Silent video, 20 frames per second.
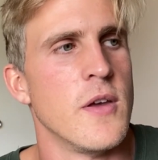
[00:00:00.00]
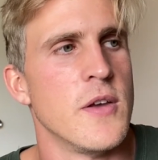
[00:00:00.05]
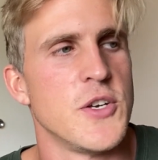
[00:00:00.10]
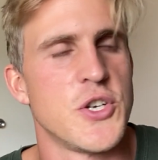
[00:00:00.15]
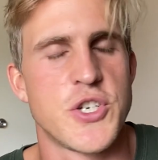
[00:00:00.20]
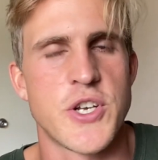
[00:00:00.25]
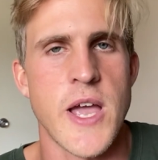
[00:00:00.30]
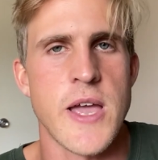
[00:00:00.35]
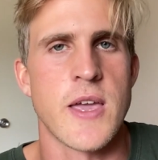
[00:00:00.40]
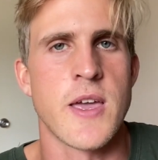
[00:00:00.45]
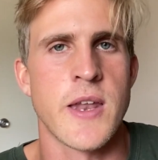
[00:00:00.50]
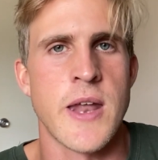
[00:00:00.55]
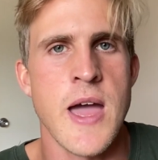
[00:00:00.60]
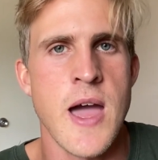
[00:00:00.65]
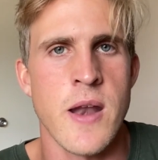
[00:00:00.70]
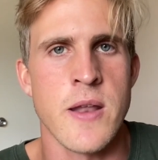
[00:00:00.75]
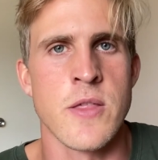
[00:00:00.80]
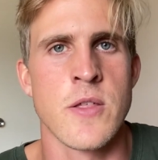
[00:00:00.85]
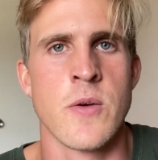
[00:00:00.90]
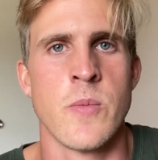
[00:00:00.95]
shake it
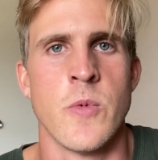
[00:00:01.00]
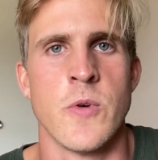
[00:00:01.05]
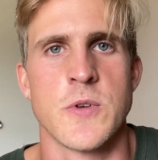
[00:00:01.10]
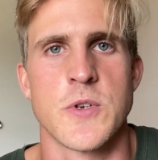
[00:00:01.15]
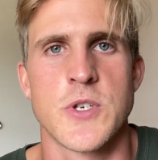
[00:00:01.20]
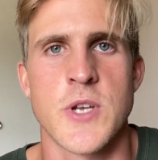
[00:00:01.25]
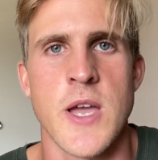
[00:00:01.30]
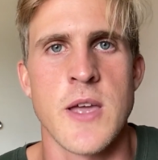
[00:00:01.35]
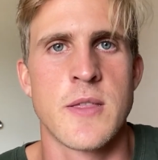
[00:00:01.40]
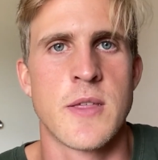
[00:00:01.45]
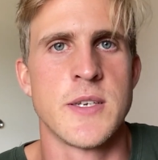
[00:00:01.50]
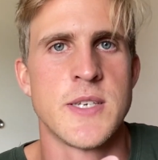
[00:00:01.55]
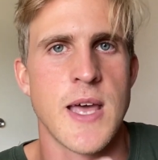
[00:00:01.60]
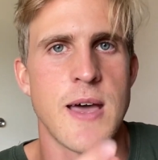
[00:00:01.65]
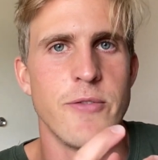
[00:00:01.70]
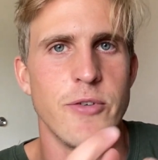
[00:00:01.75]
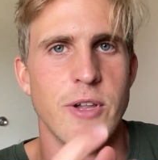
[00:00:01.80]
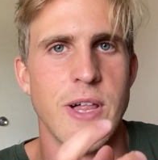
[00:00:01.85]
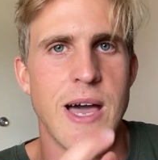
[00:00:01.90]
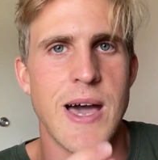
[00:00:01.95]
out of them, or shake the
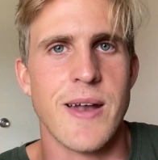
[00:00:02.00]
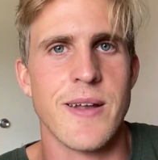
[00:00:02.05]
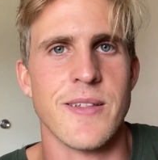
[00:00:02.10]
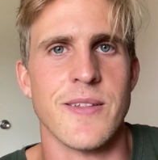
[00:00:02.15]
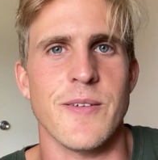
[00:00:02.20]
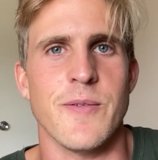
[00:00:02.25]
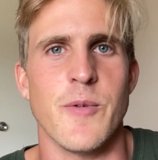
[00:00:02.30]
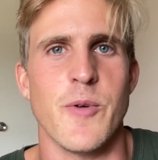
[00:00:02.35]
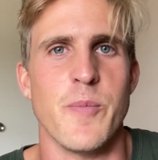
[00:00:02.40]
devil out of them,